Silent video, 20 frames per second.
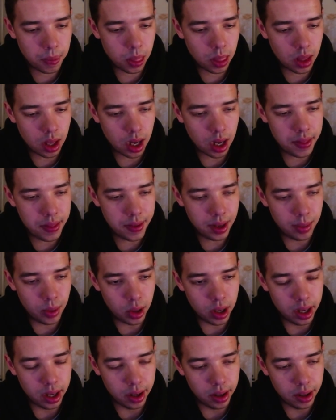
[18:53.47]
I think I'm
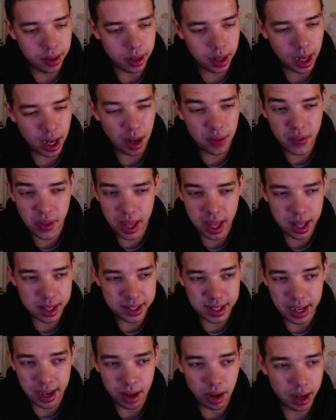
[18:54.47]
okay here. I don't think he gets
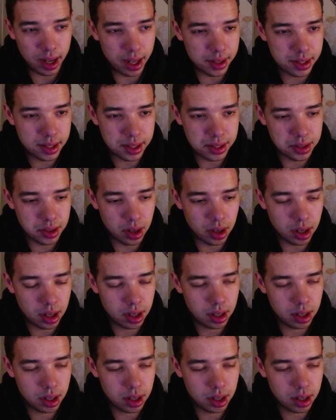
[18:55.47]
any knockouts this turn.